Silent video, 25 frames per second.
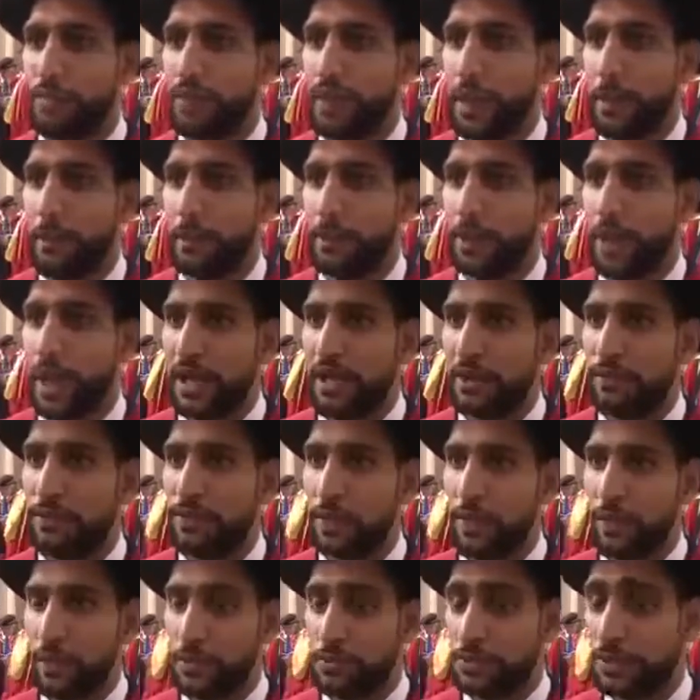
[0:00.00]
to give me them kind of
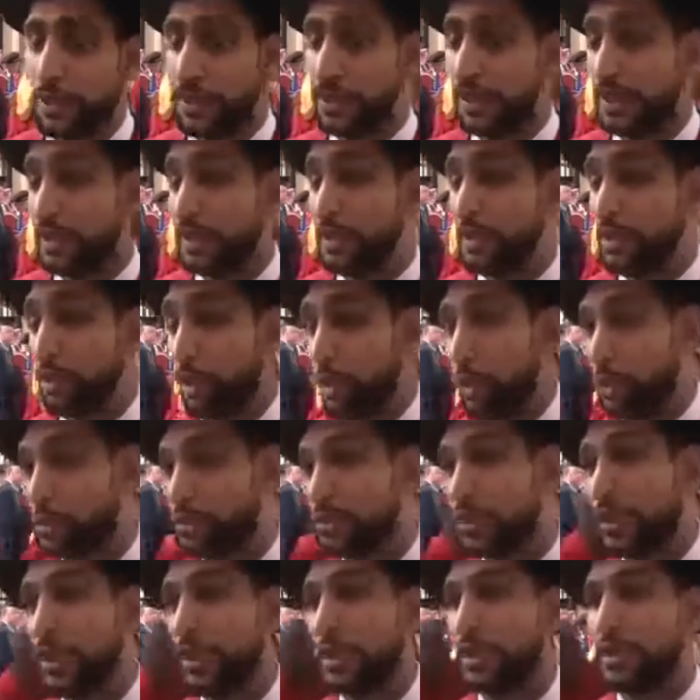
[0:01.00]
problems. I think he
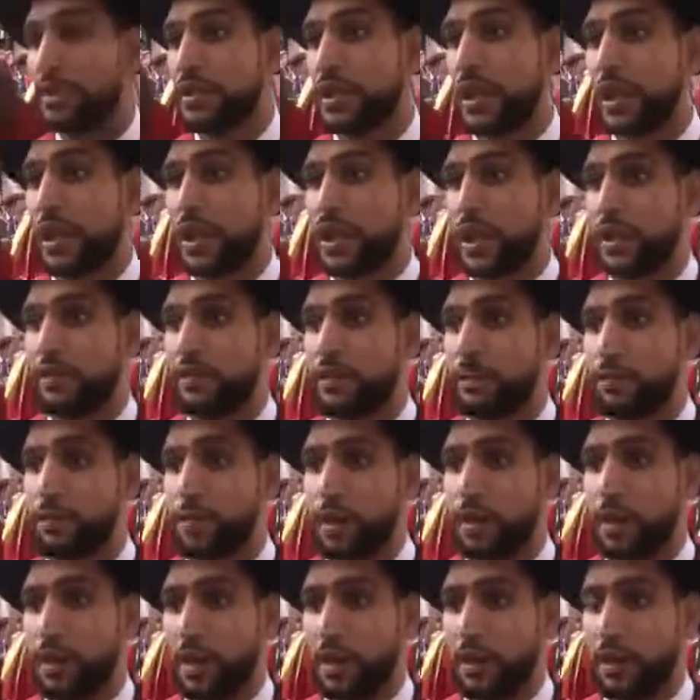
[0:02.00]
knows that I have the
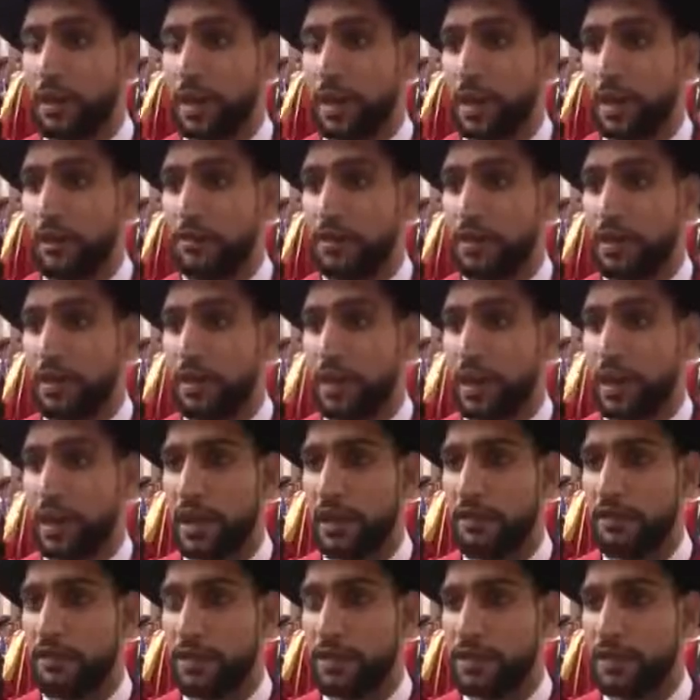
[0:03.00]

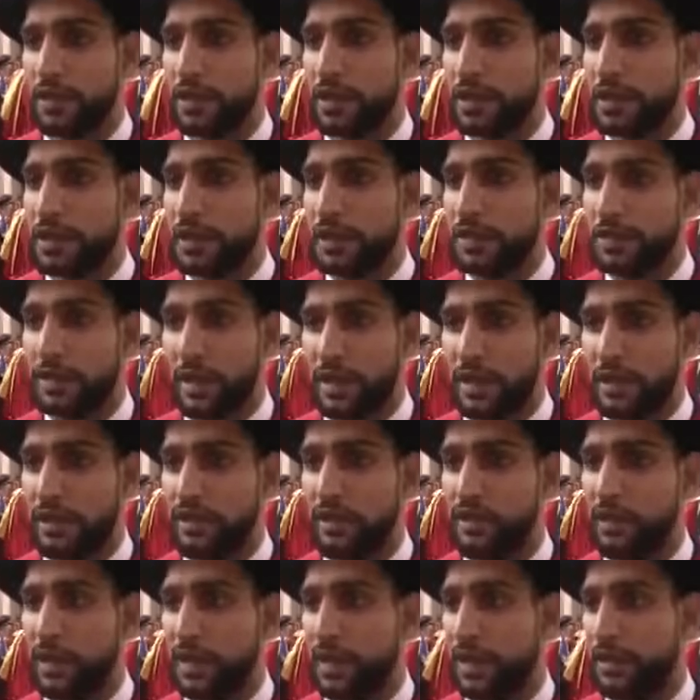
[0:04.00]
I have the
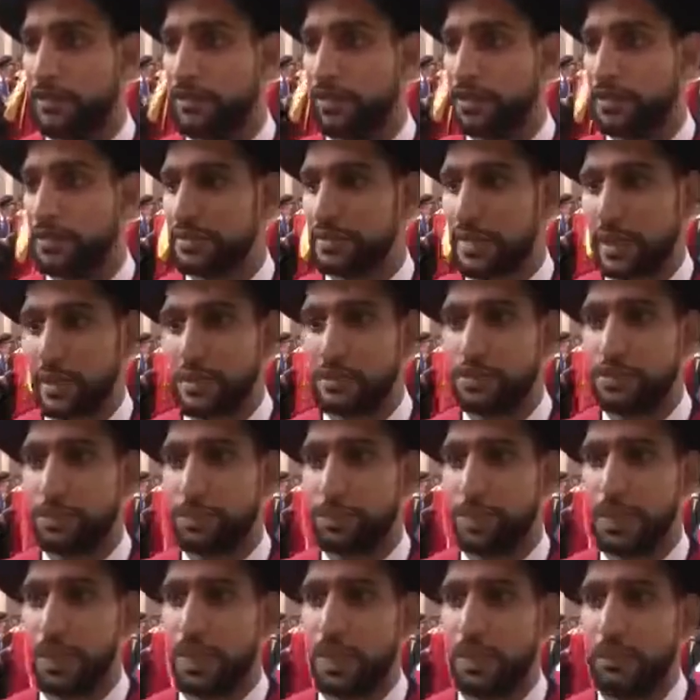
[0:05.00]
talent, I have the skills
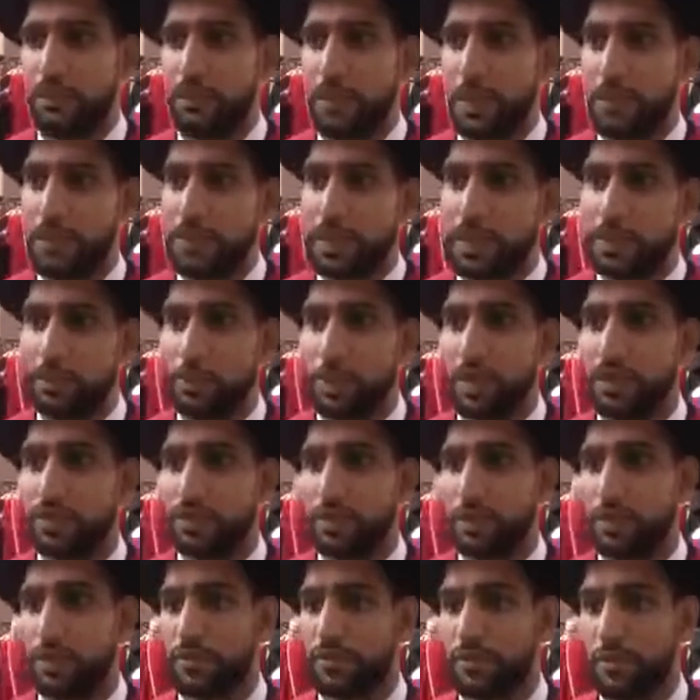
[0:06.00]
to beat him. Maybe that's why he
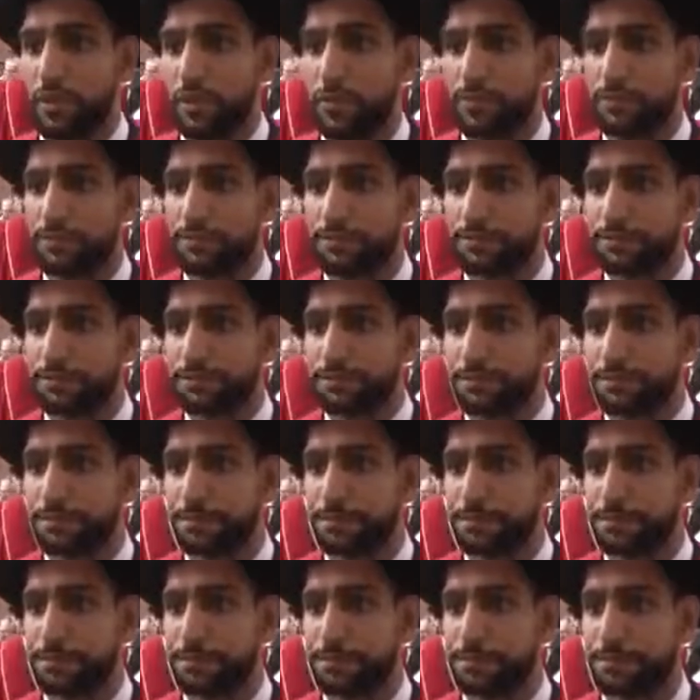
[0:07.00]
doesn't want to fight.
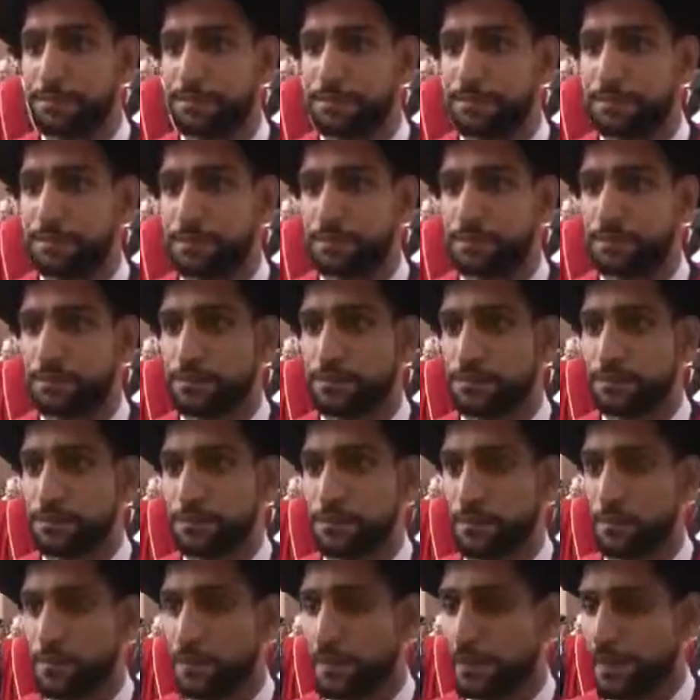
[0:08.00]
What's your gut feeling
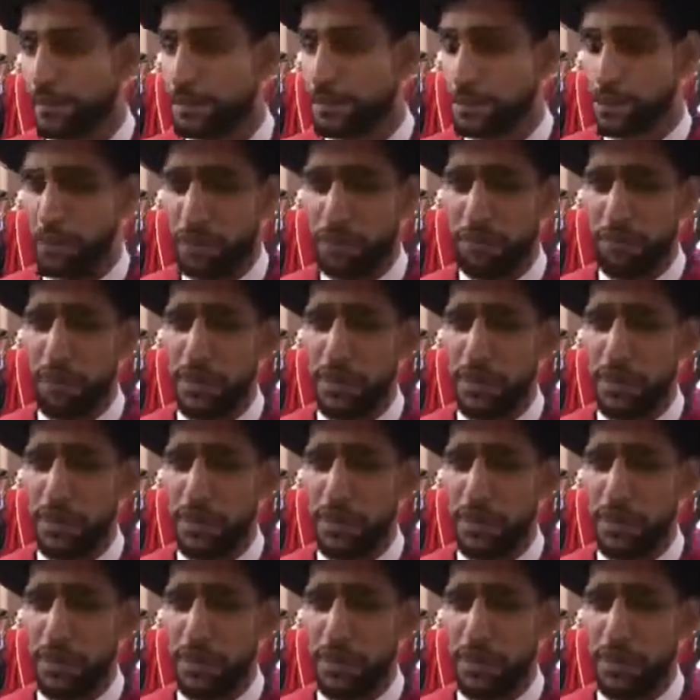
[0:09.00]
though?